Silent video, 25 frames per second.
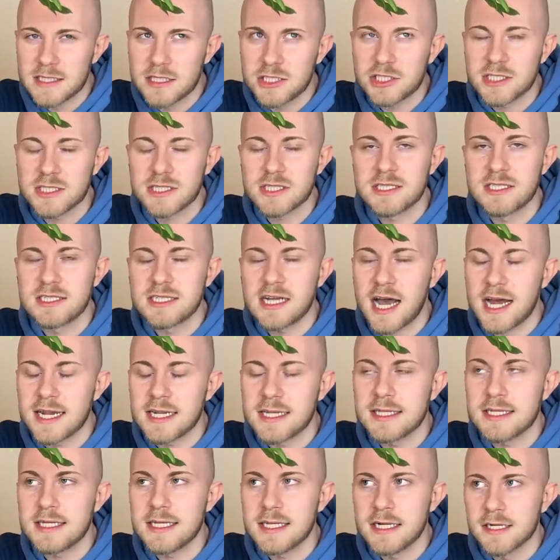just not
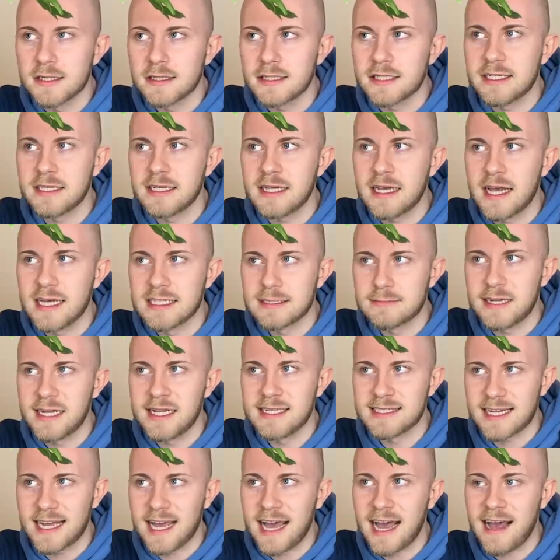nearly as many as
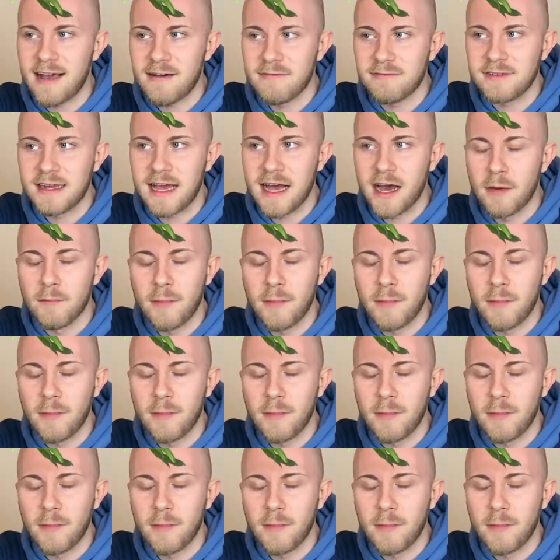I have now,